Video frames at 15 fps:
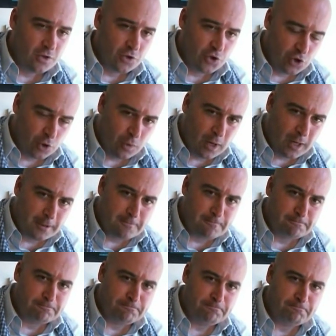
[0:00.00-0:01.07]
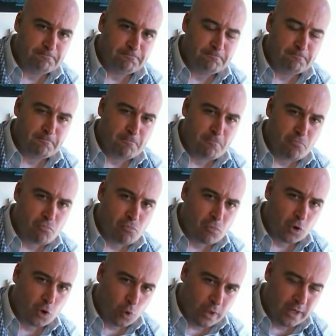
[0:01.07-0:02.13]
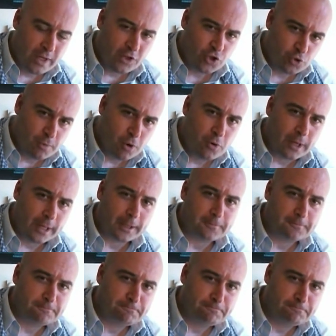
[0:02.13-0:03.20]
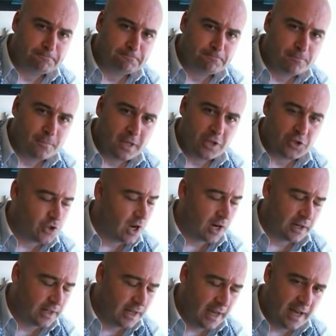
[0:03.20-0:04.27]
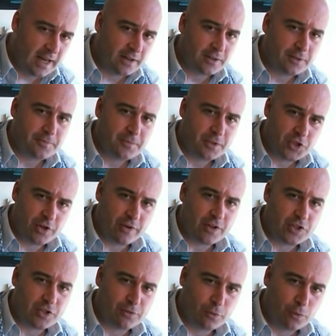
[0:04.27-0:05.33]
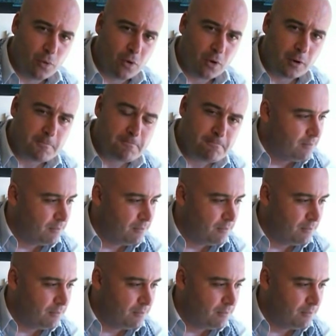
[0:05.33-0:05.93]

So what? Quitting smoking is not going to end the Syrian civil war.